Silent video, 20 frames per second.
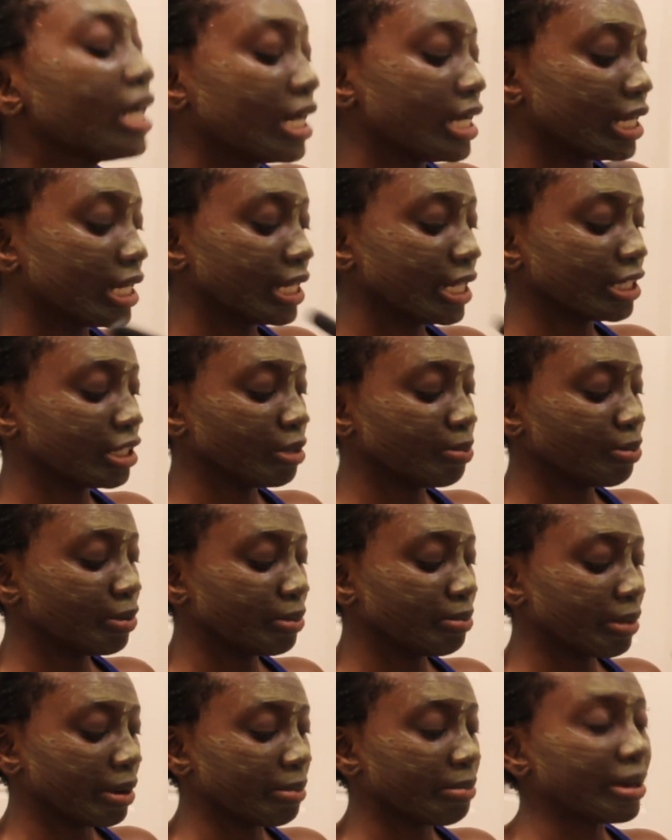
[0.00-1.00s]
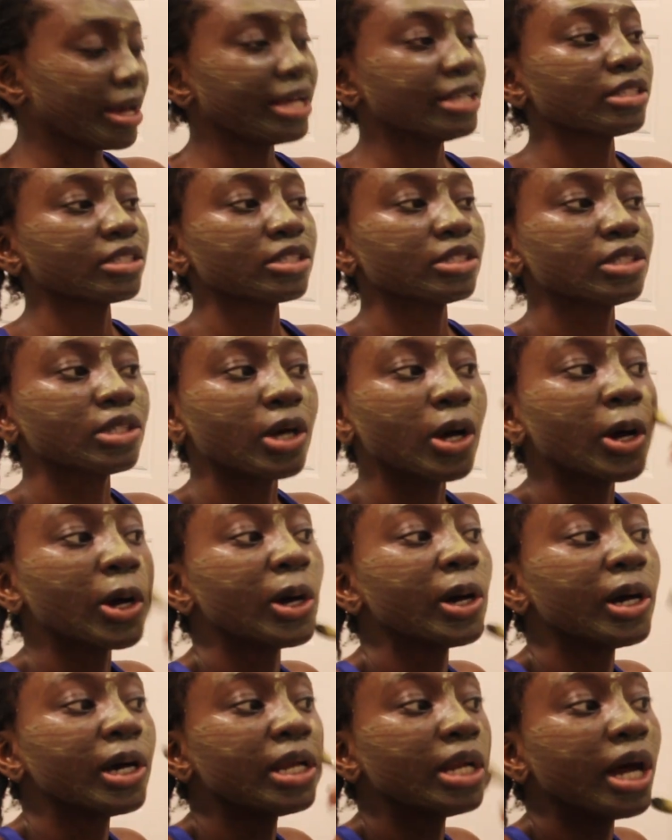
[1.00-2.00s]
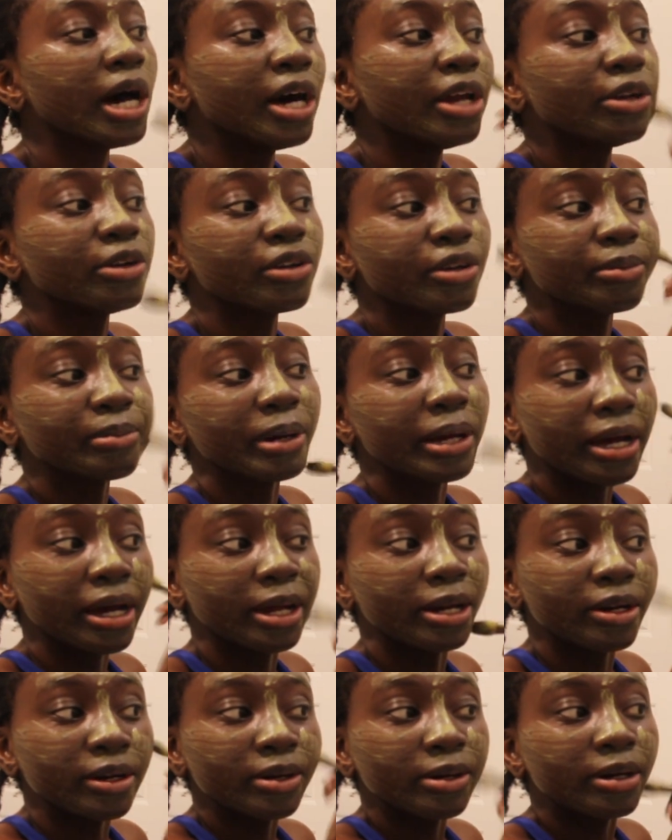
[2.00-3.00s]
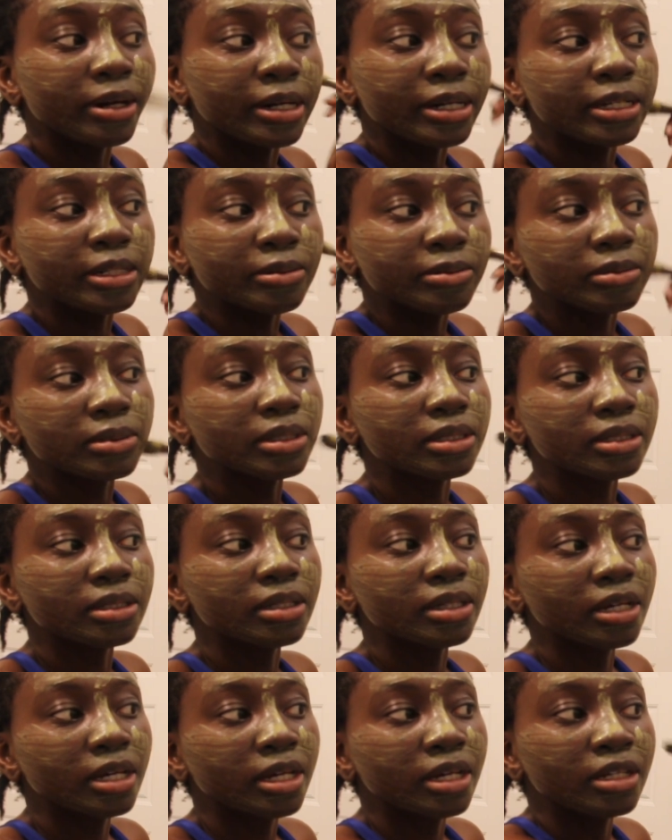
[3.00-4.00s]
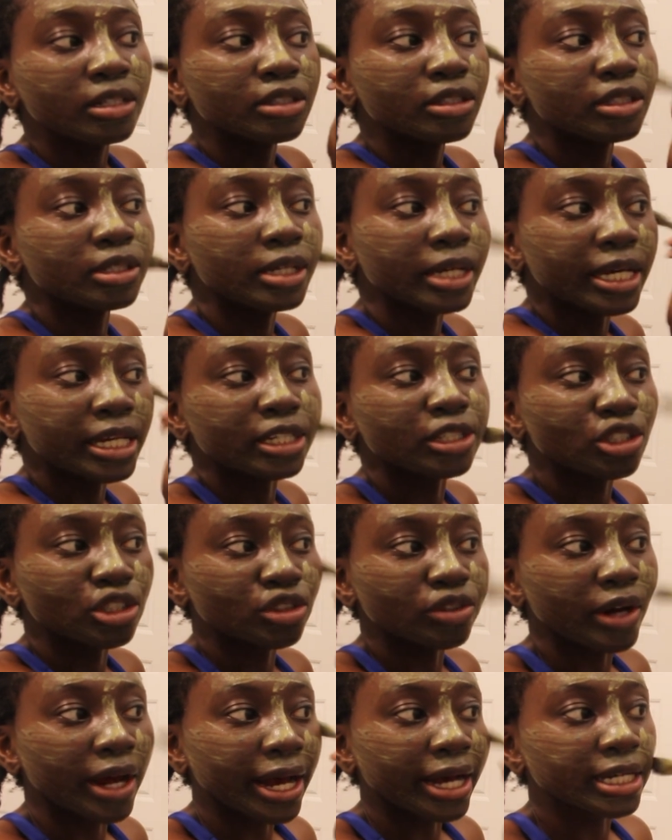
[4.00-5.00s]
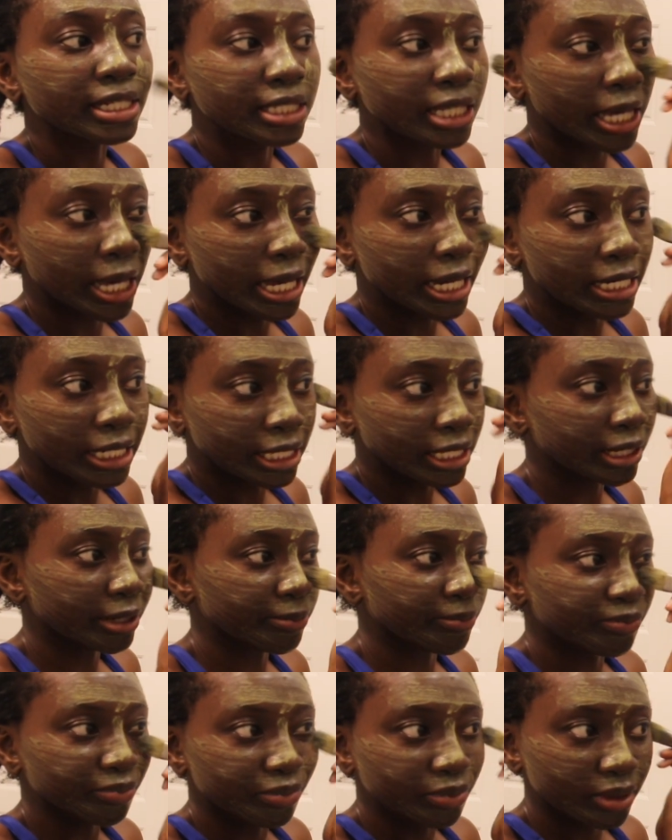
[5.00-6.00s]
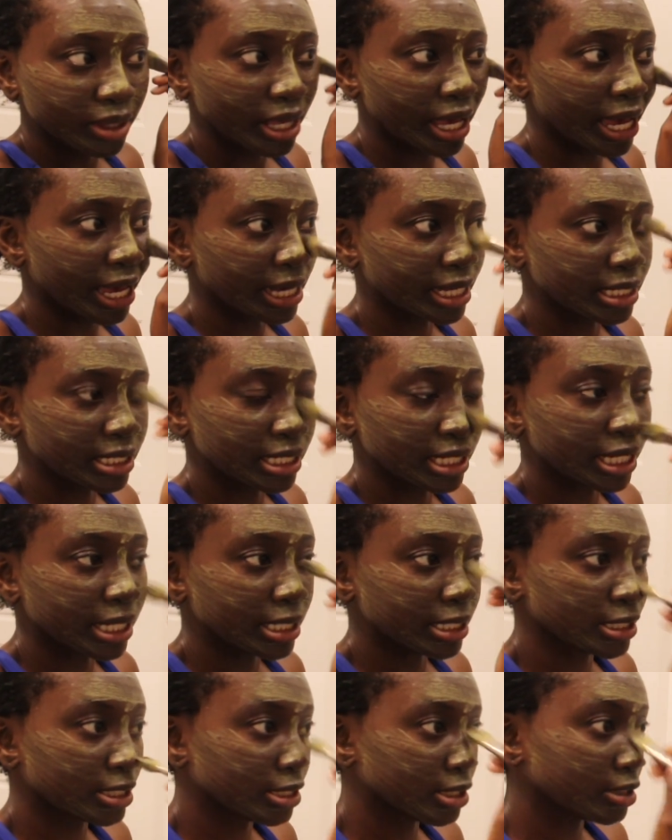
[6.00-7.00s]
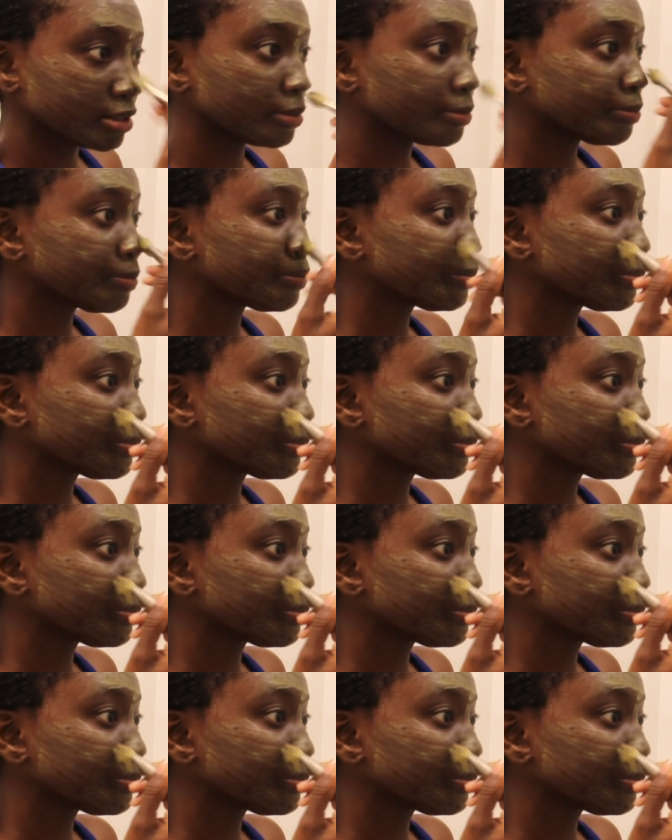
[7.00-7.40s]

And I like to put my masks on under my underarms to extract any excess,